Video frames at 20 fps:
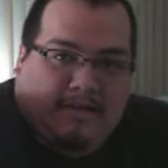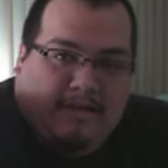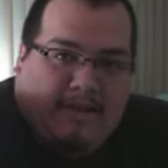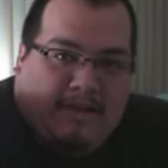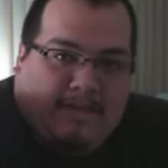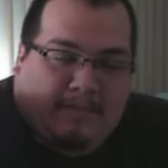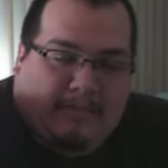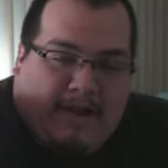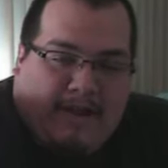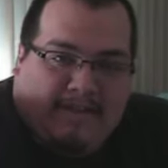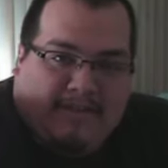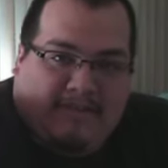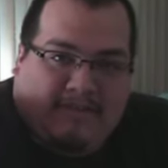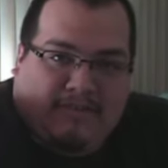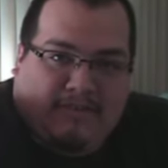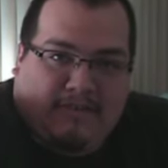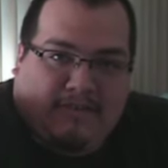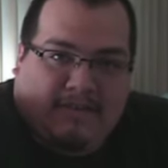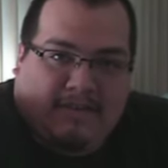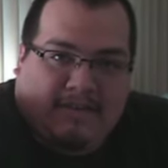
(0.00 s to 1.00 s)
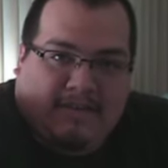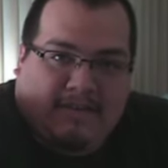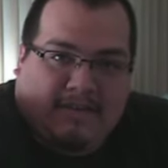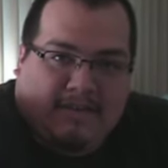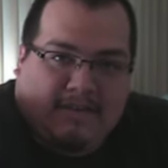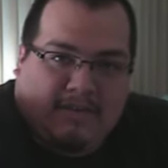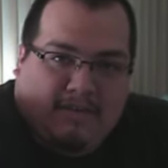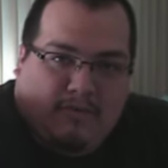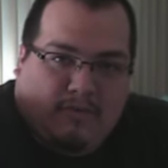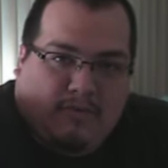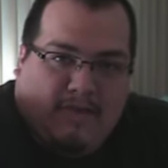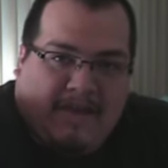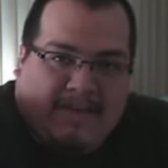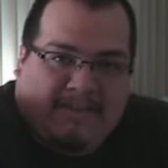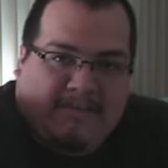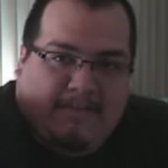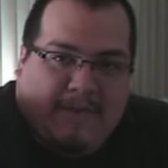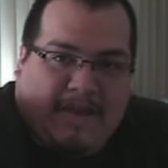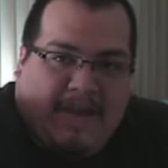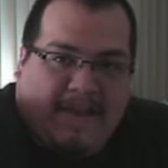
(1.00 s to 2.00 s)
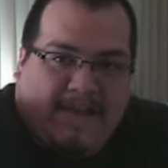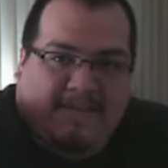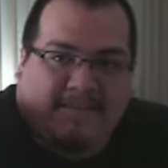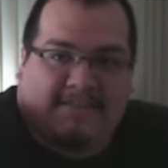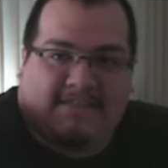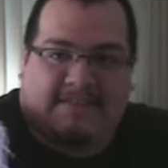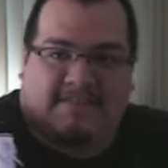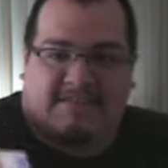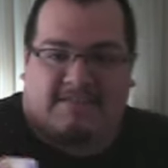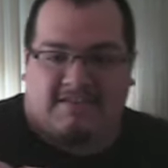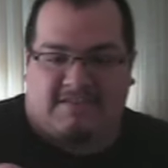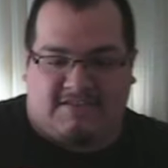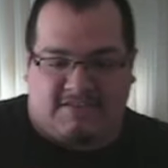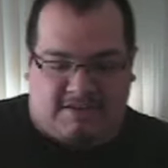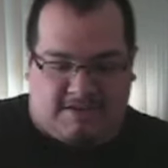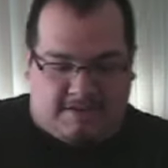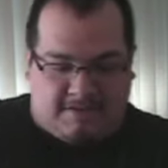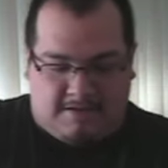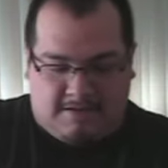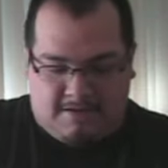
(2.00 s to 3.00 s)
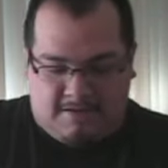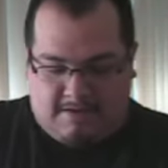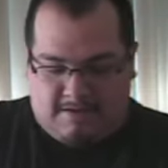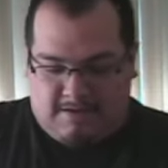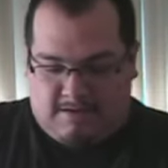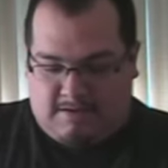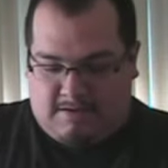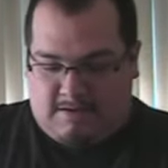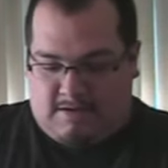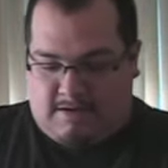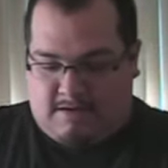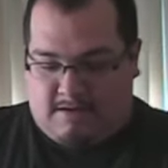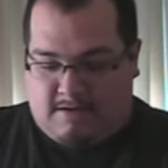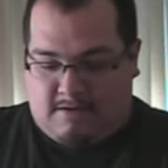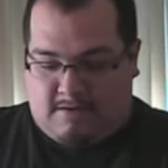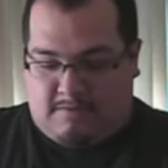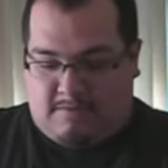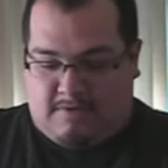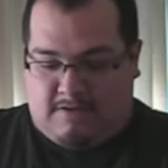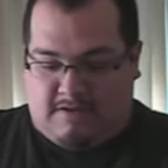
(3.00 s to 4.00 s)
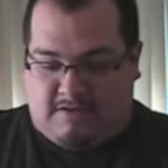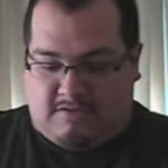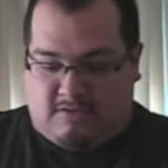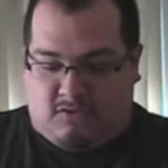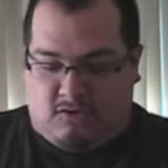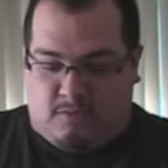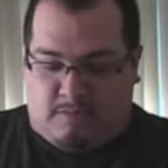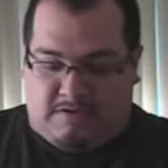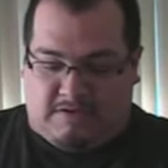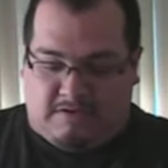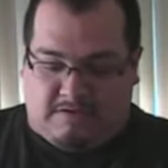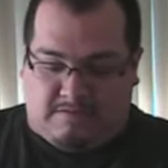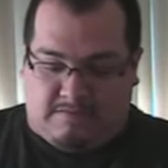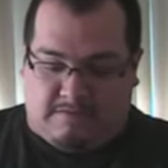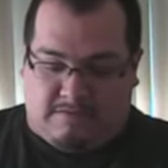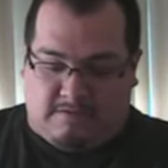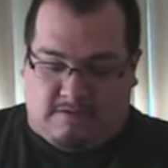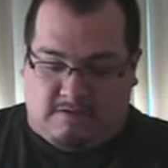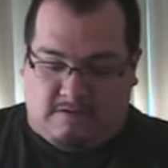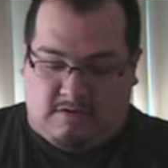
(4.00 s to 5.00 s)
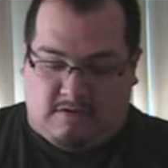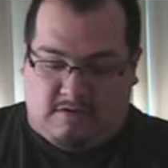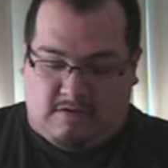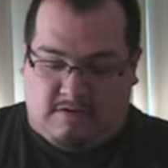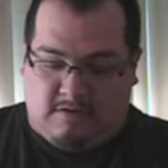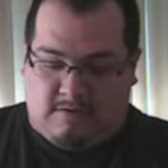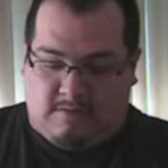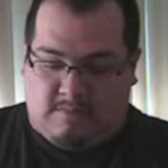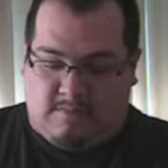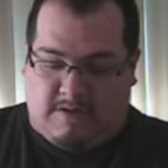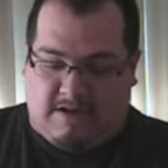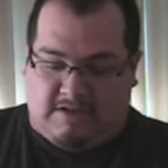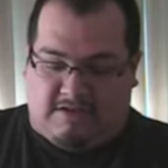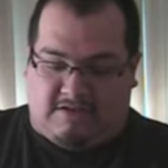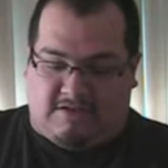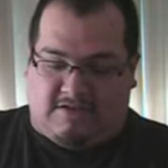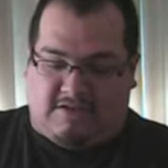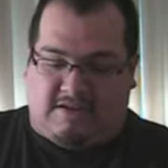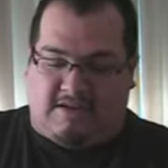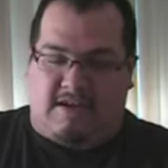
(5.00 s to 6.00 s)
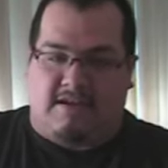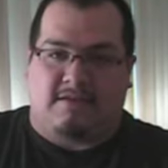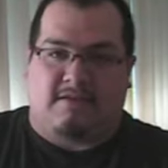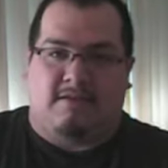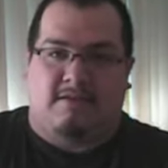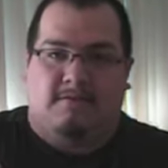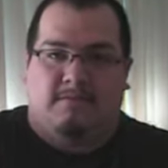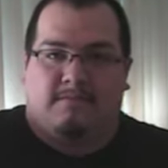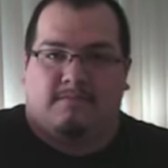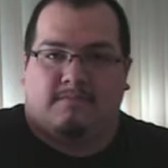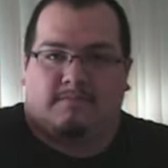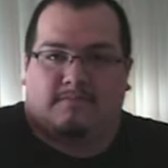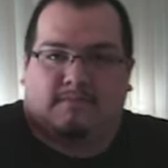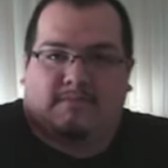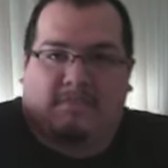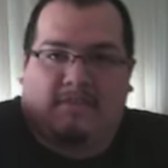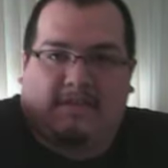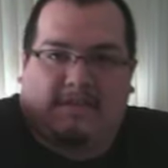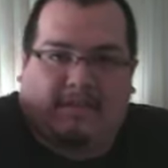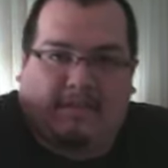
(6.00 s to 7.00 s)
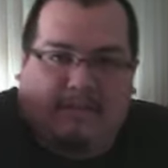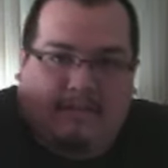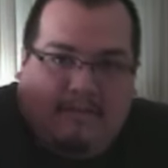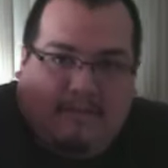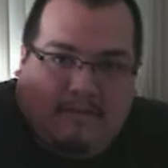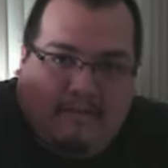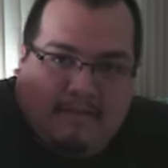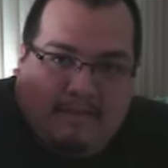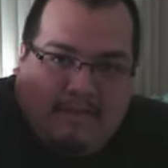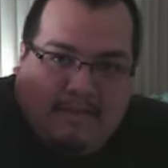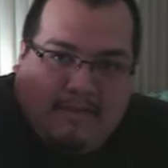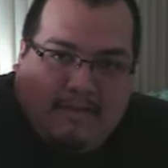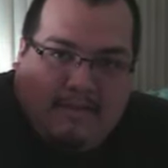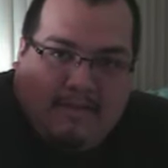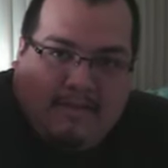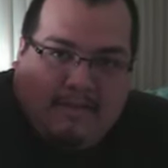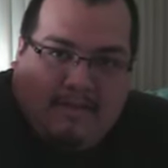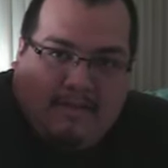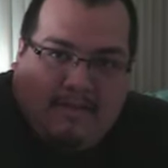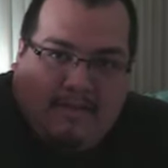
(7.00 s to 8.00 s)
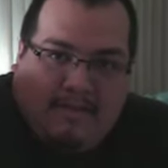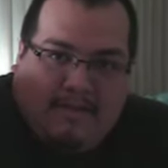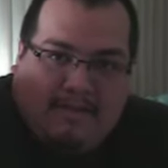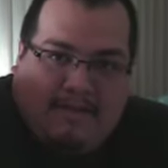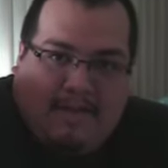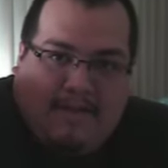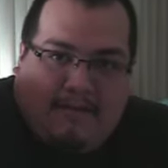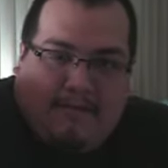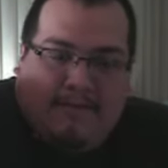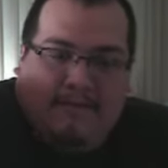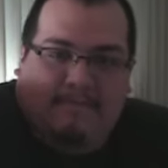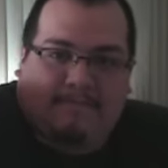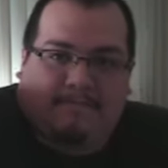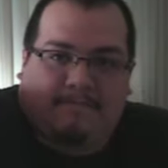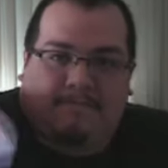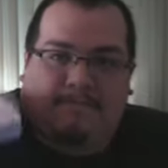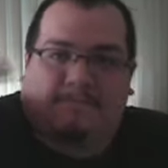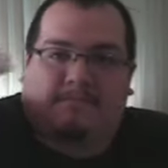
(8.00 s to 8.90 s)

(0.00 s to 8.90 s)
I practiced using raised bands and stitching these groups of pages together. So, like that one.